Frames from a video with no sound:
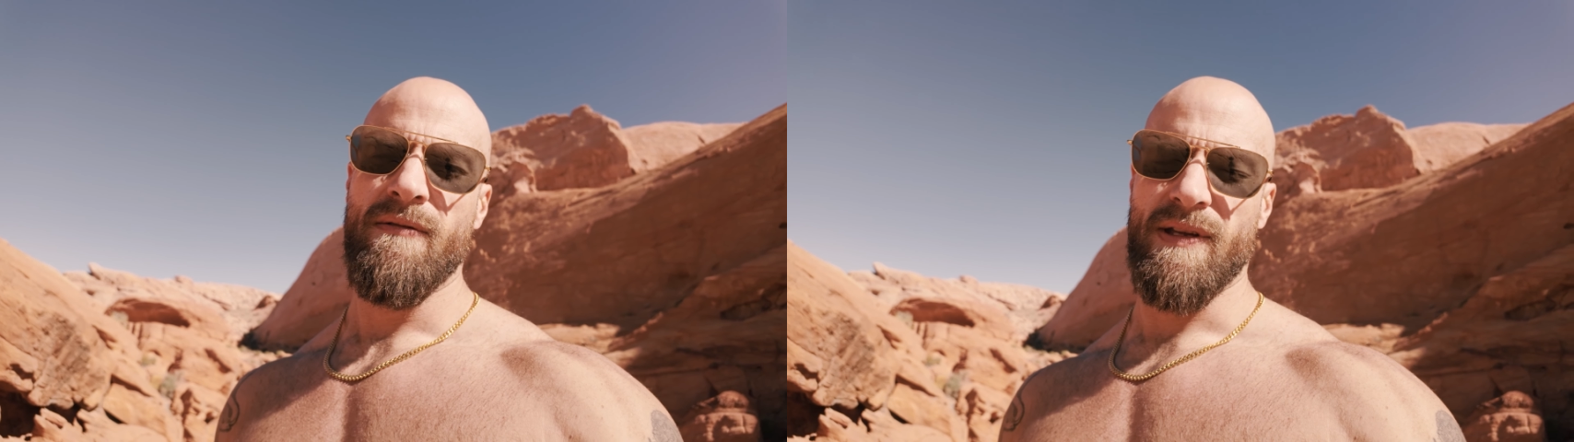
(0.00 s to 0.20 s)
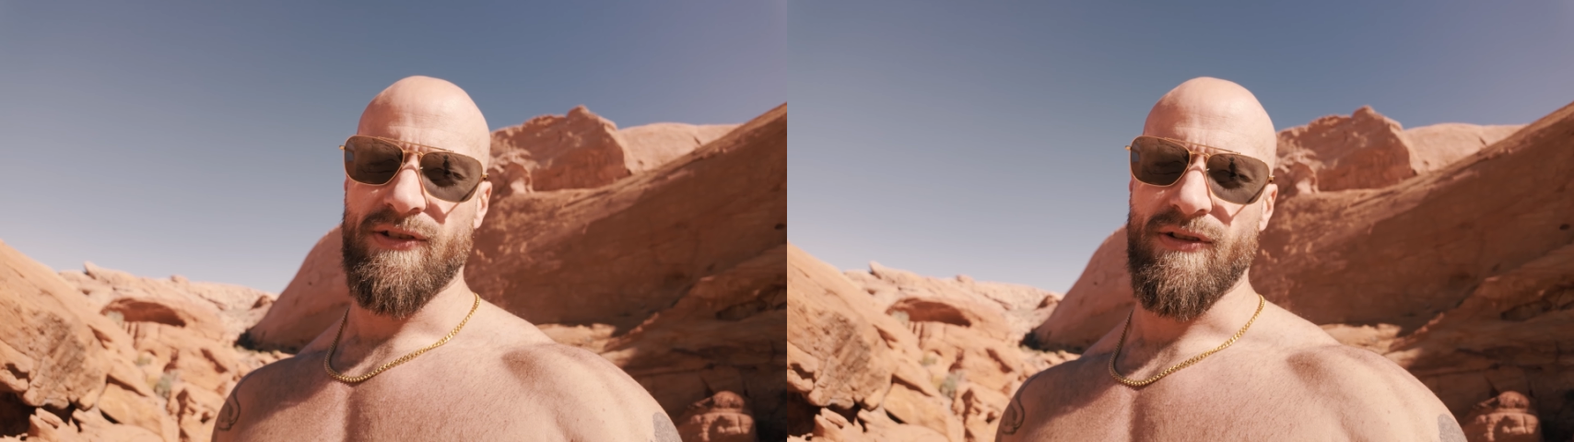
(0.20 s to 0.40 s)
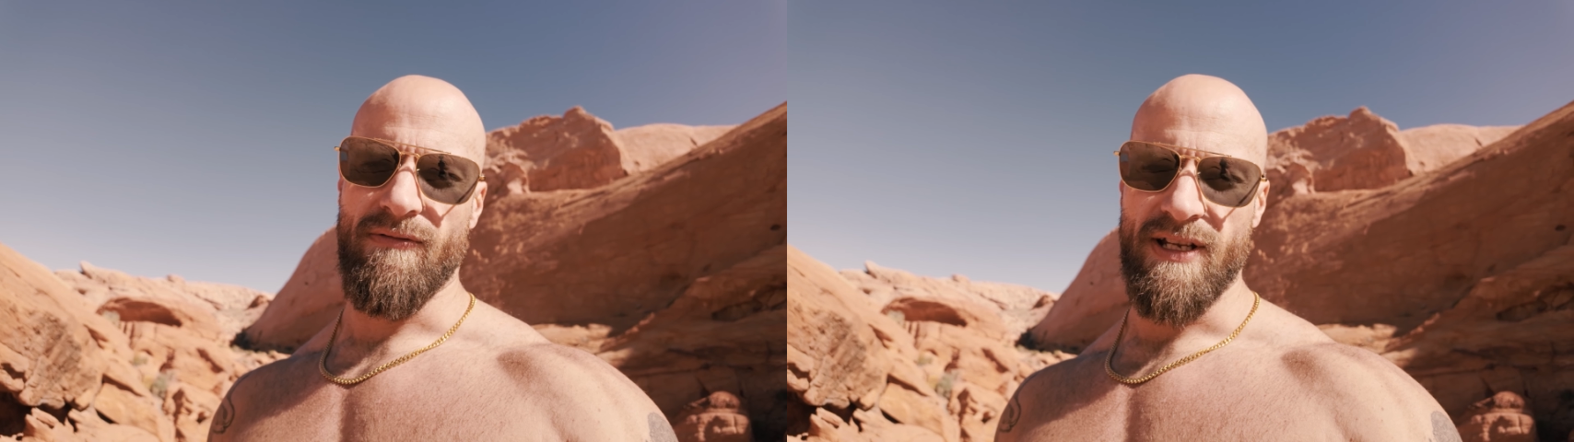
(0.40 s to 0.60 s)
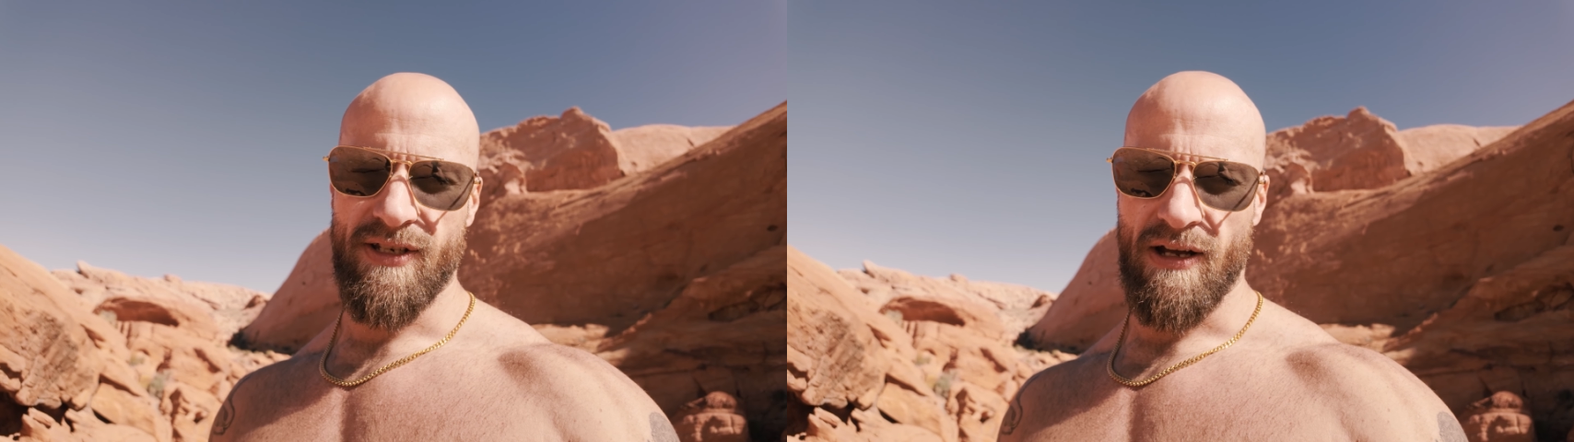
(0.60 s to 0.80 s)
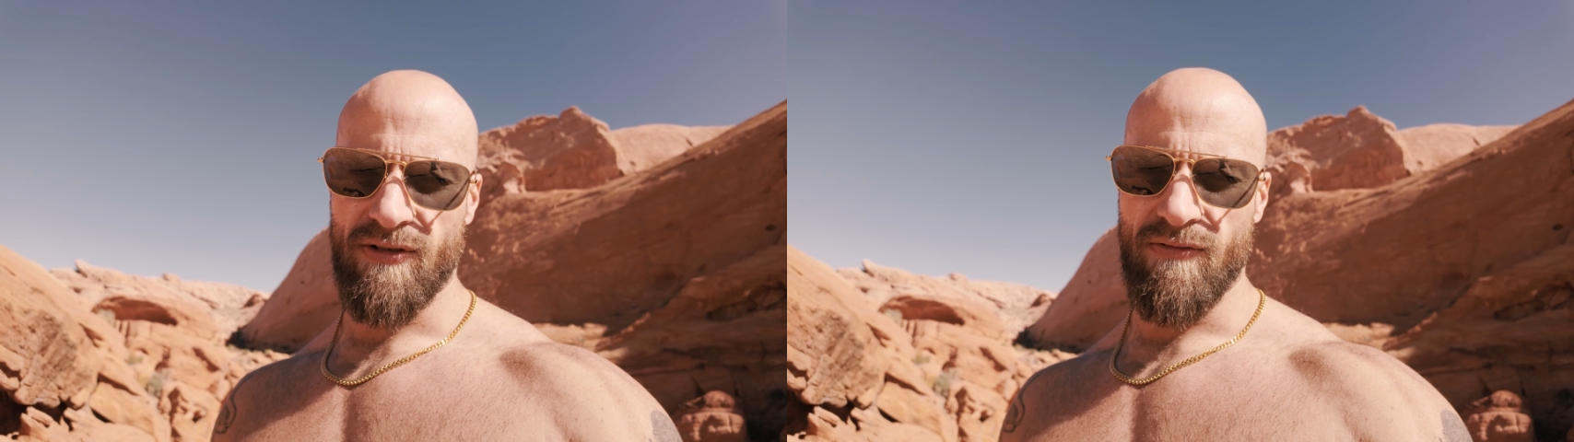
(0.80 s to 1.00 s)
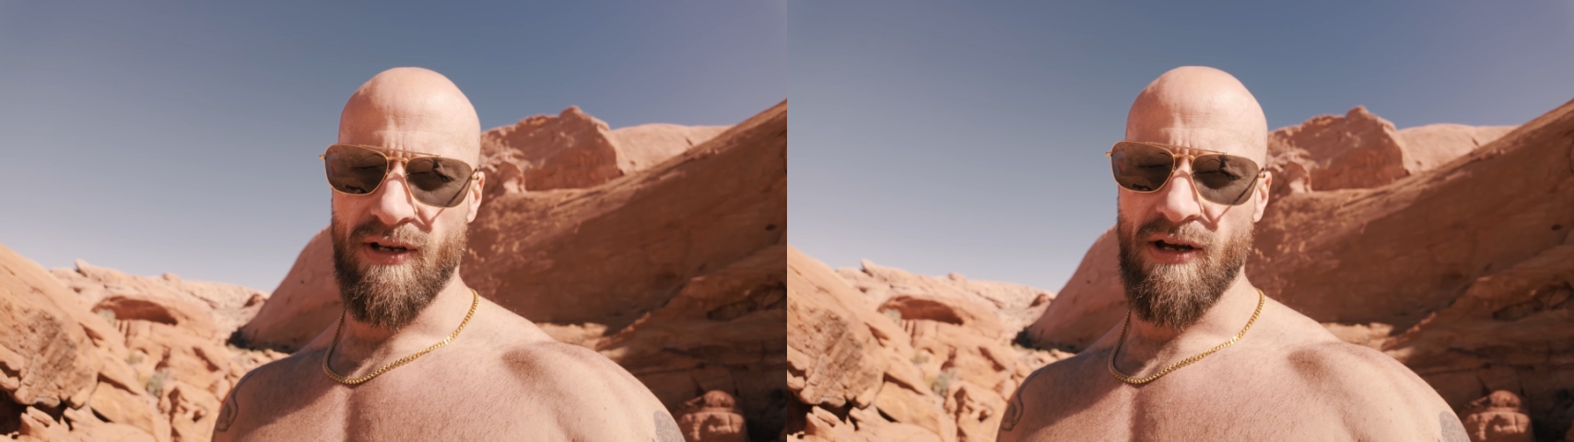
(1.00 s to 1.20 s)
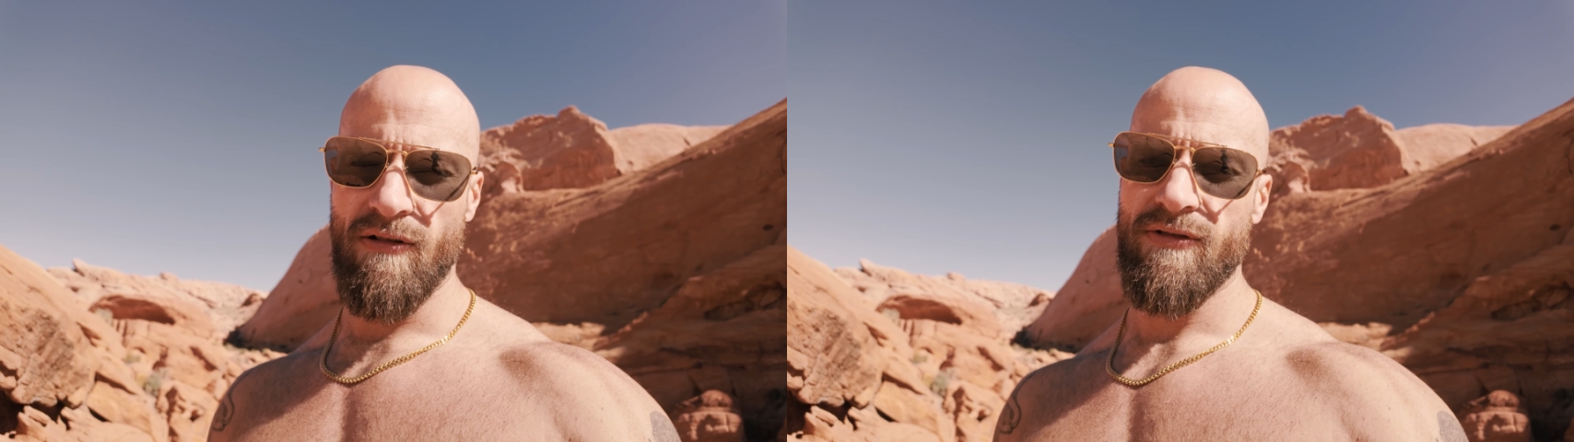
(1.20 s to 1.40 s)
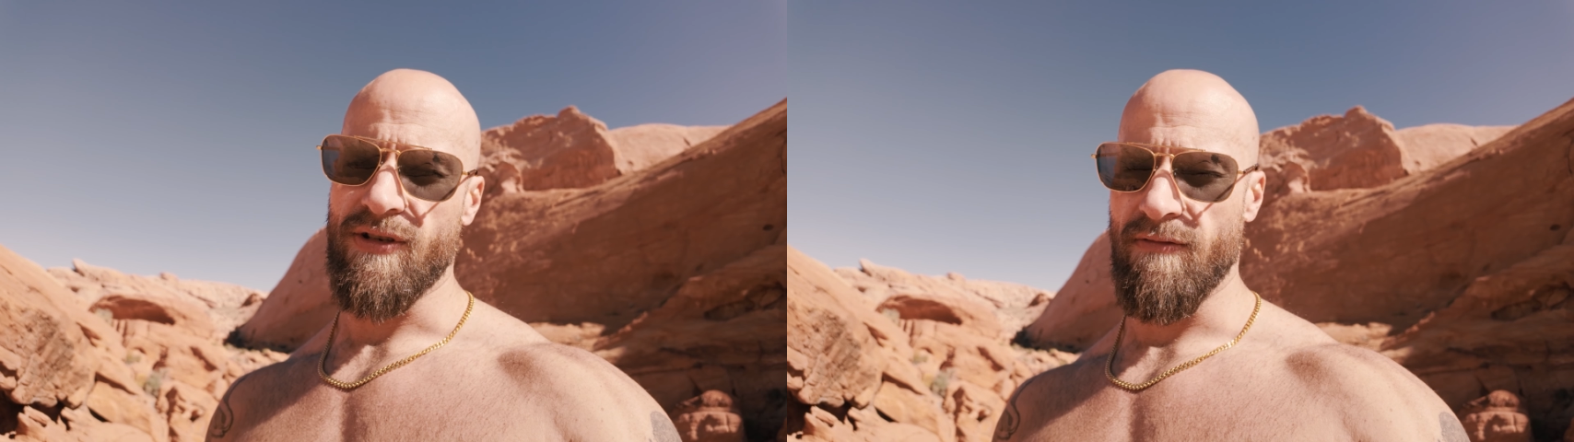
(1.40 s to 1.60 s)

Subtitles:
make sure you reach out to a coach.